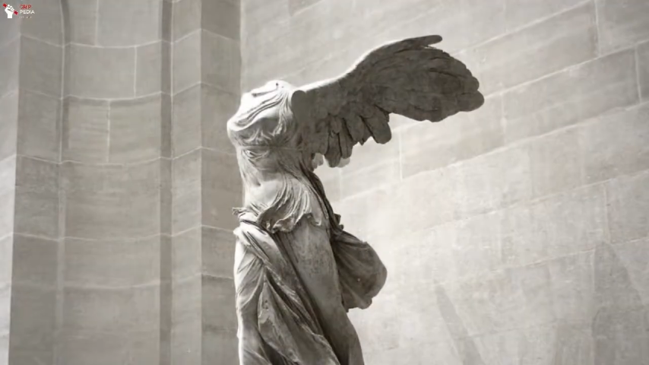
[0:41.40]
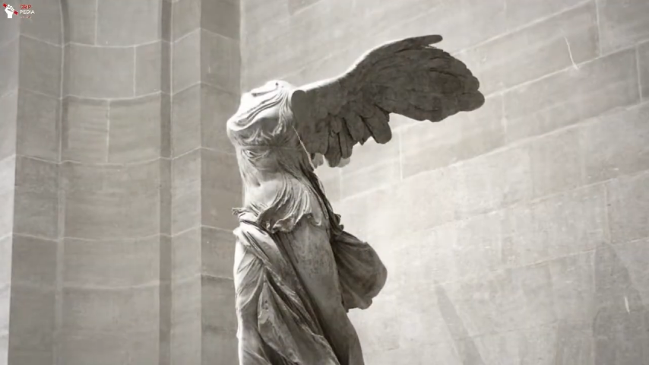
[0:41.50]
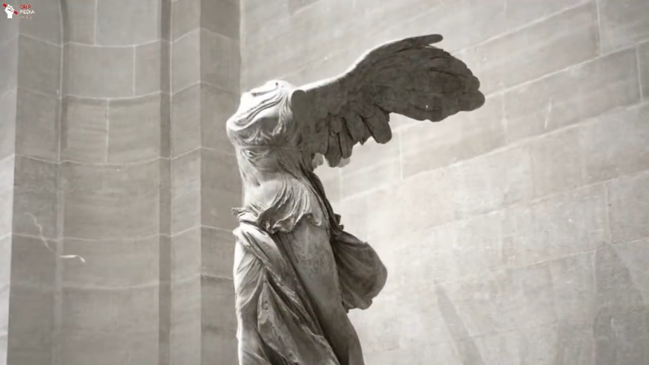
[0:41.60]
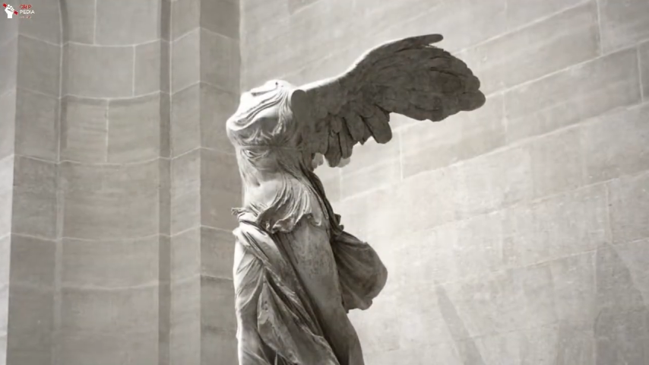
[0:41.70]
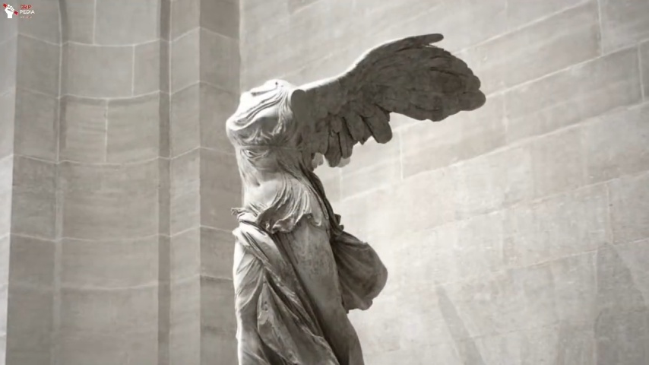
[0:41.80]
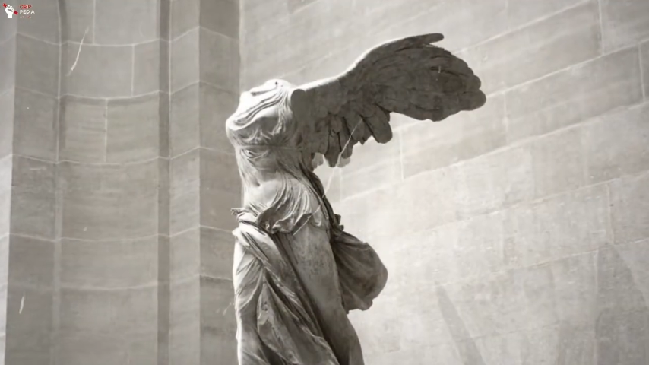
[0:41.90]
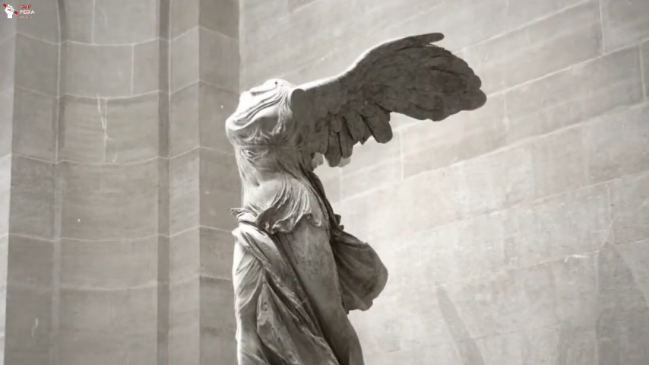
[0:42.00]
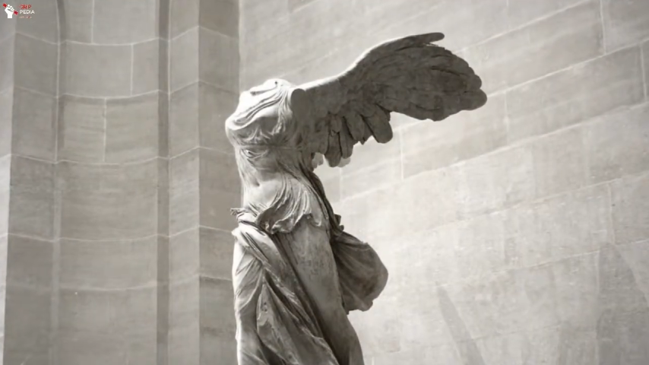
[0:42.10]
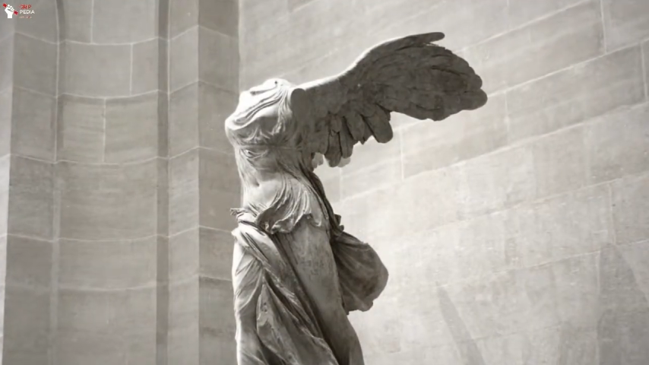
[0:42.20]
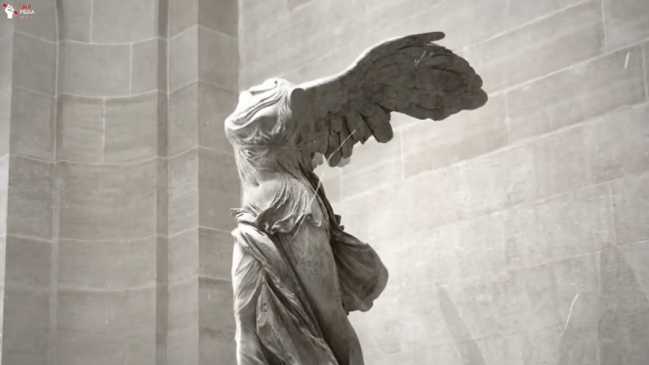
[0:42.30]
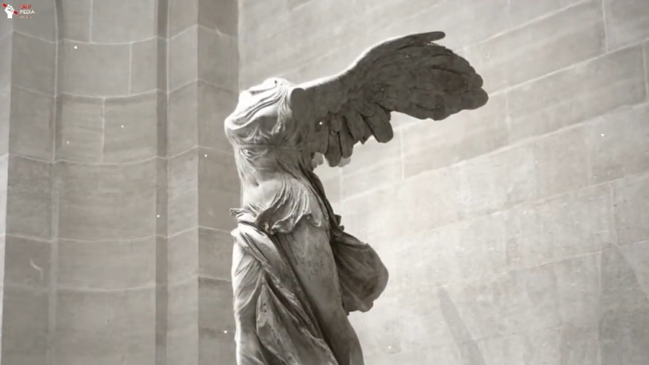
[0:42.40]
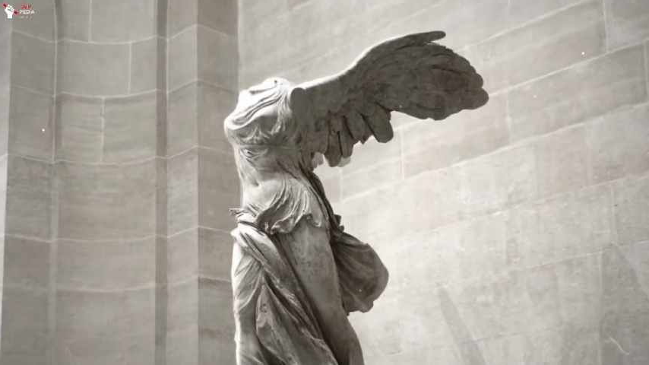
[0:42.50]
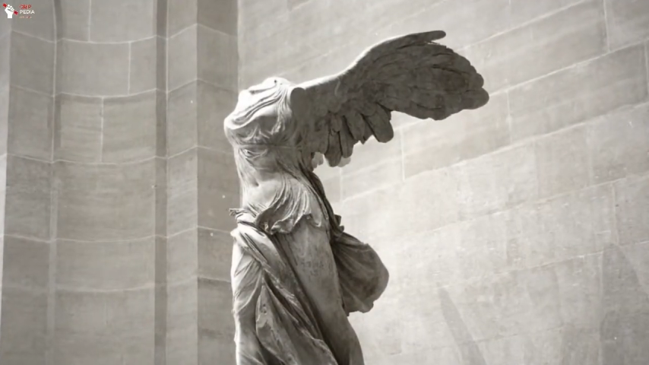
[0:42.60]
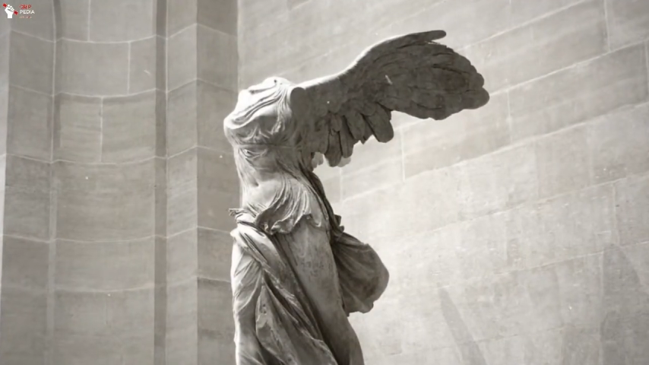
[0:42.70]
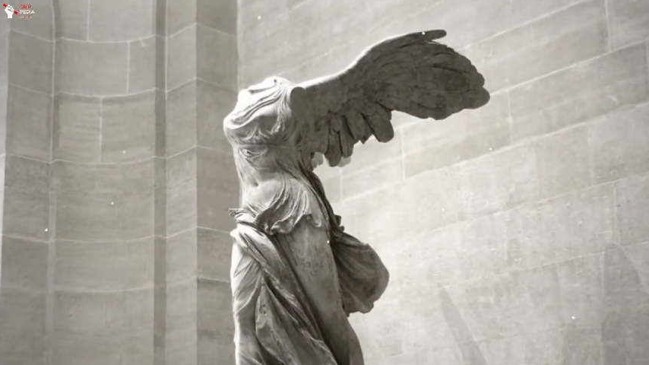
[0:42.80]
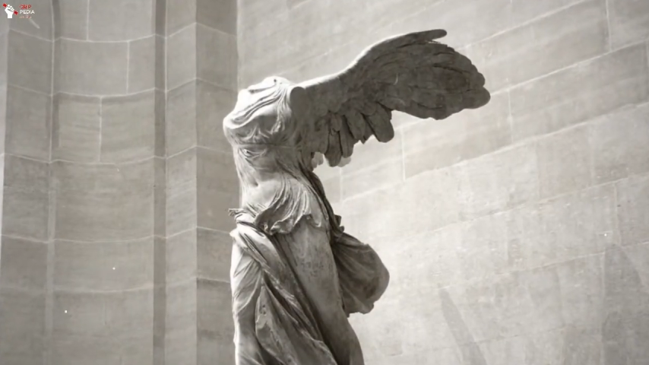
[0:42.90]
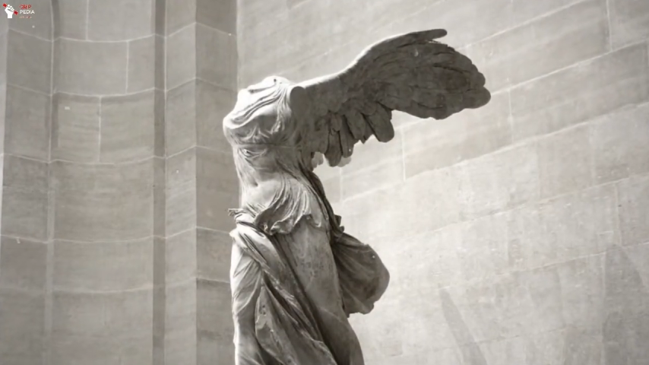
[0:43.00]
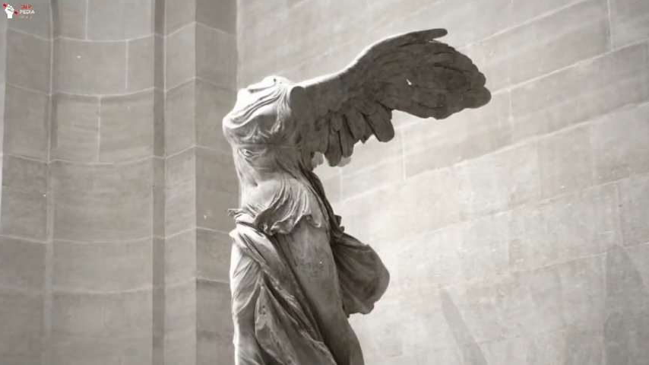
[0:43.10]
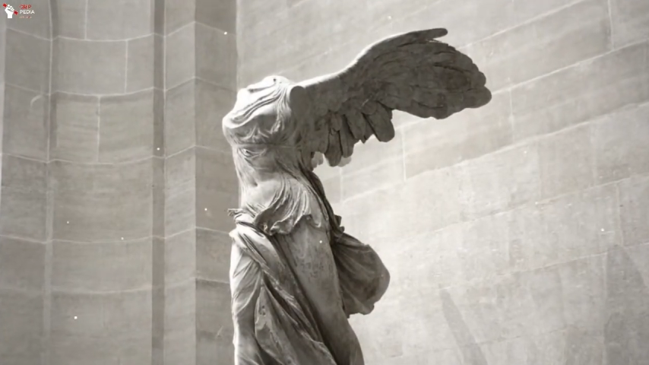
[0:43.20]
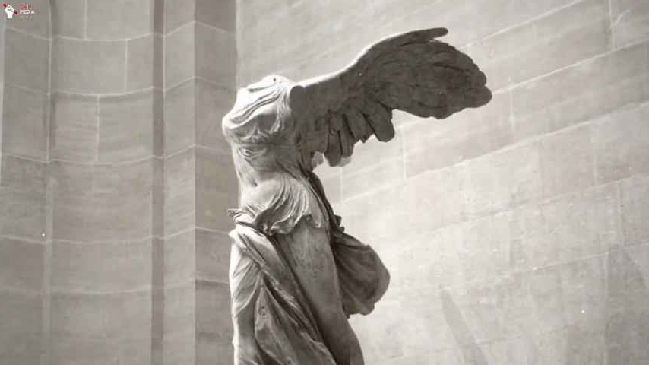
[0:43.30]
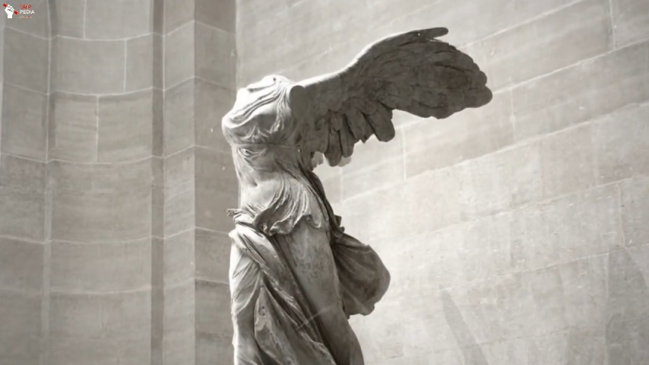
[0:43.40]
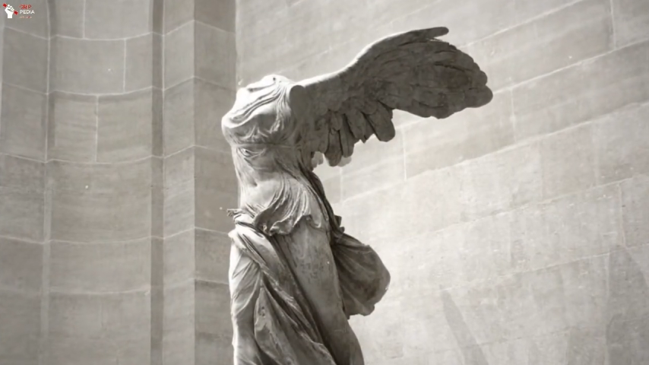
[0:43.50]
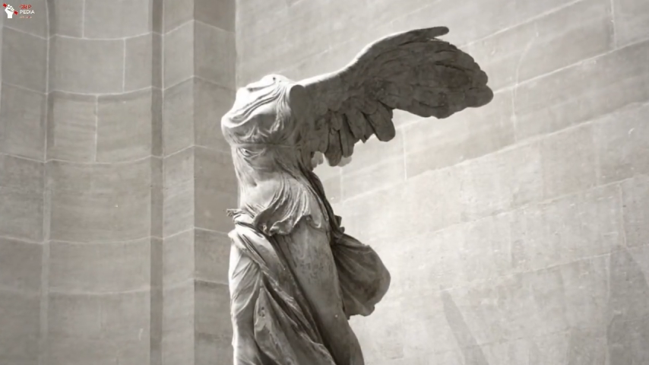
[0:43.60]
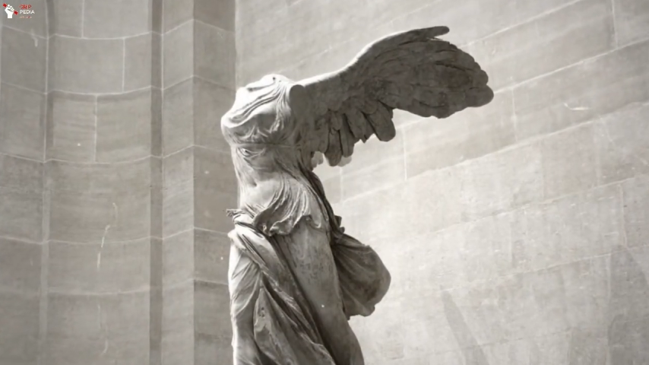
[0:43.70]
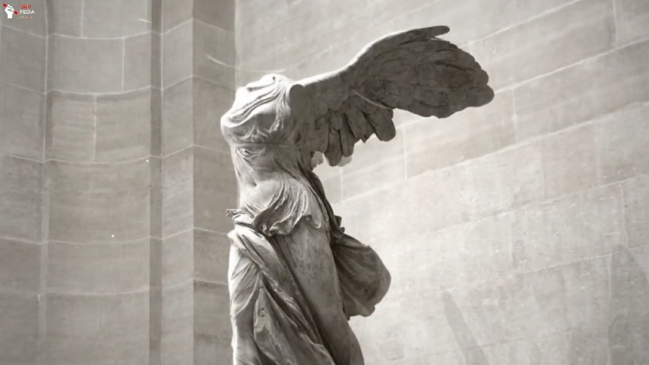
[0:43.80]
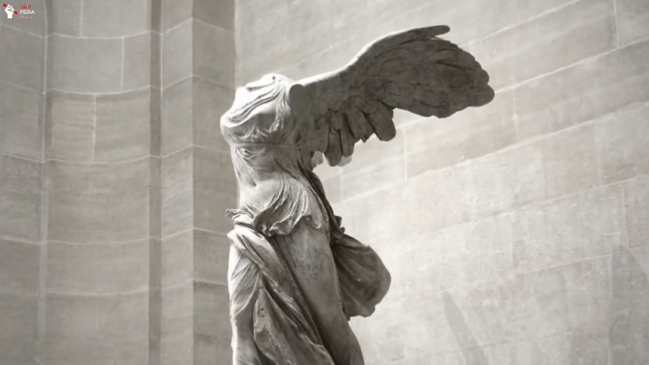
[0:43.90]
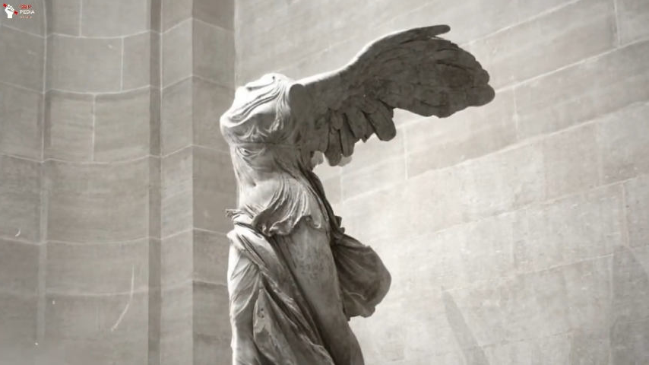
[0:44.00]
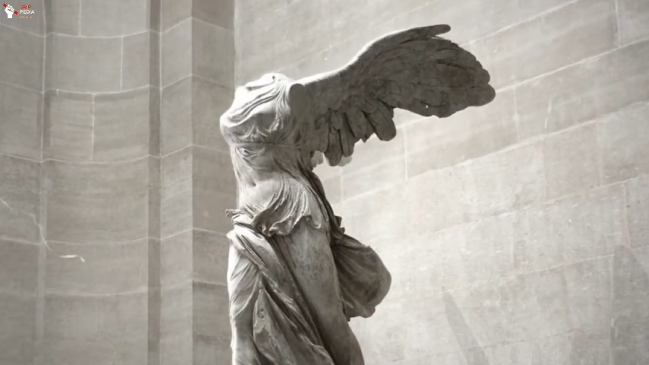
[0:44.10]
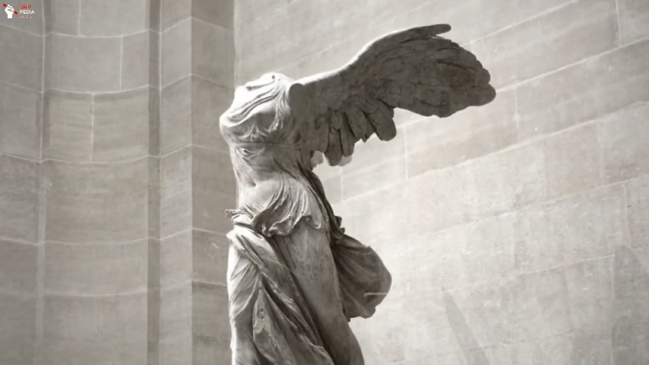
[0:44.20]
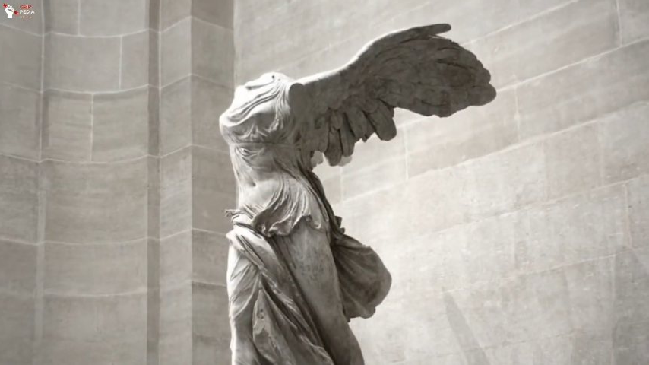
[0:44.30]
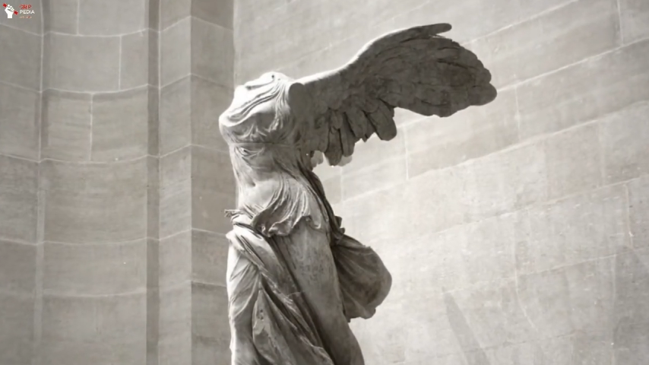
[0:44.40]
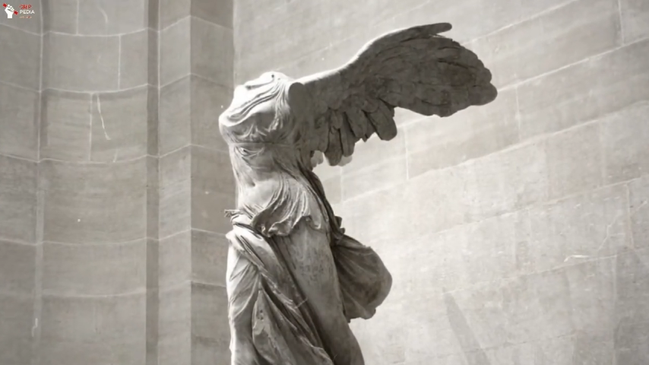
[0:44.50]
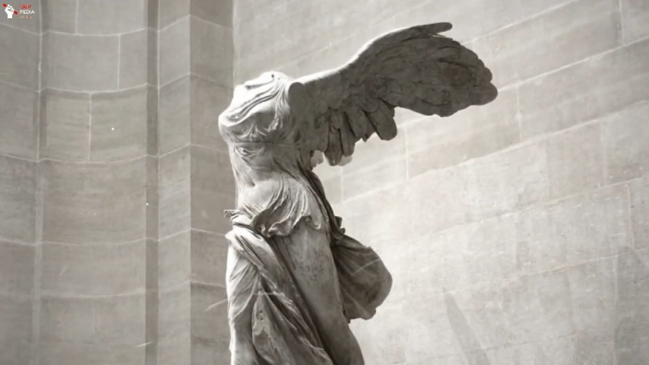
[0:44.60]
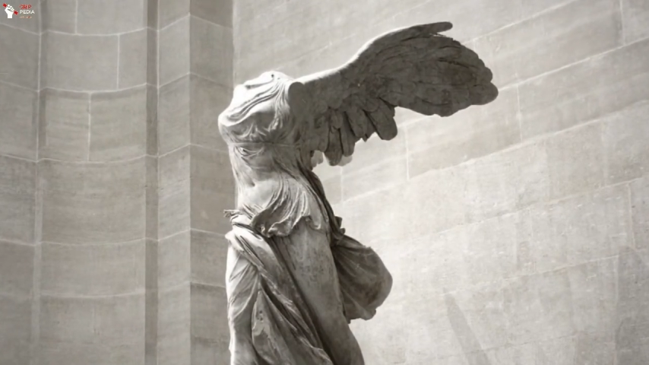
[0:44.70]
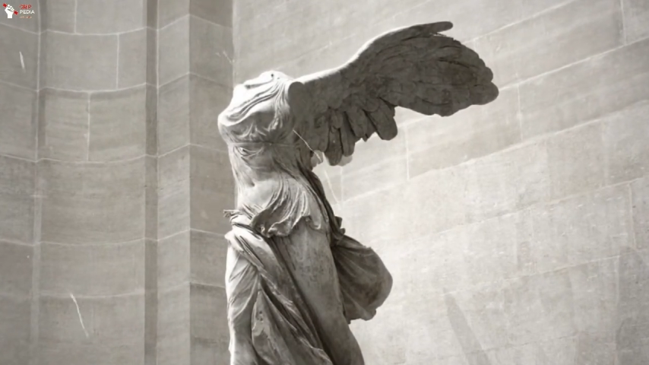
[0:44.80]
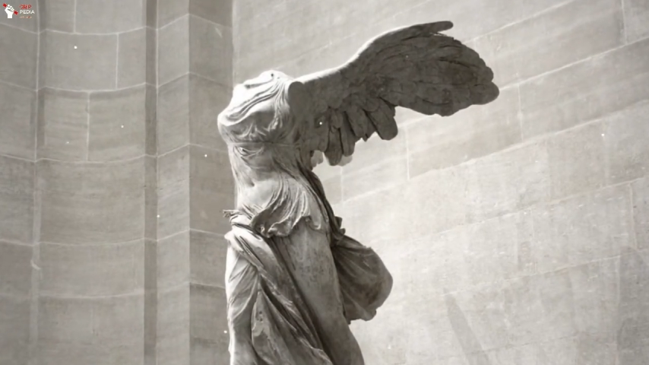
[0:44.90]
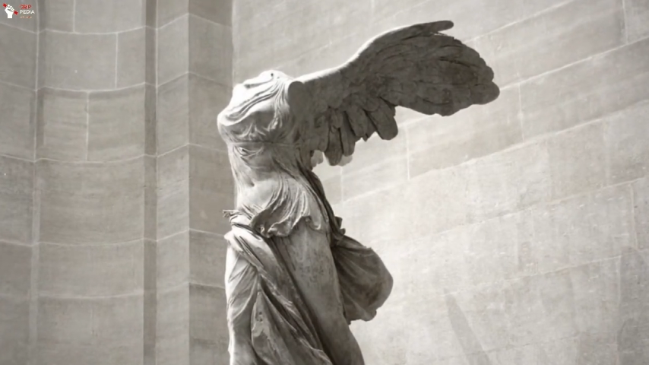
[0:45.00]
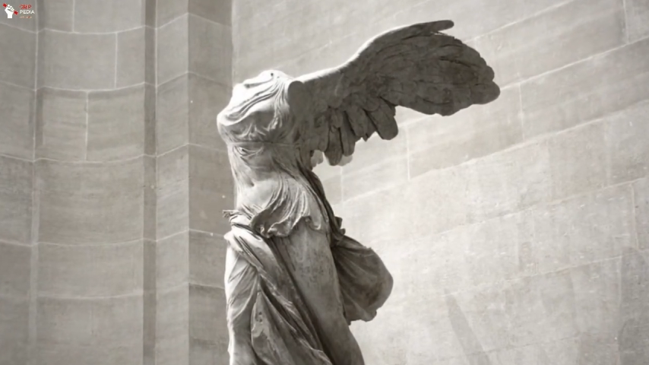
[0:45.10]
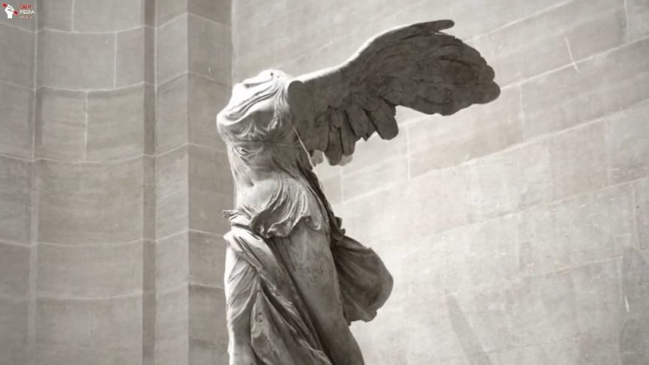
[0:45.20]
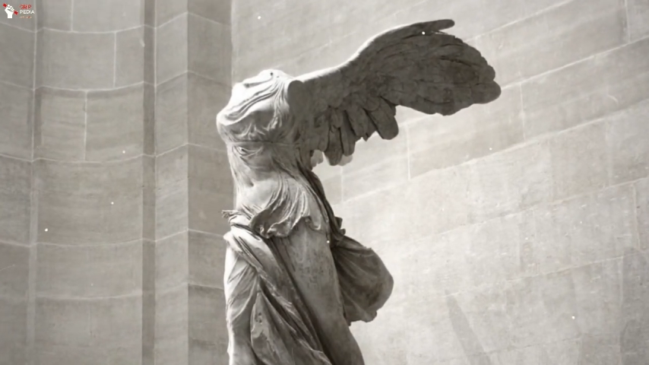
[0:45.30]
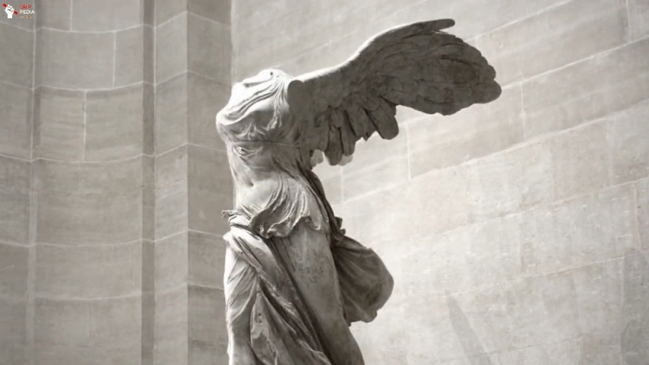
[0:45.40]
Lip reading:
(no speaker visible)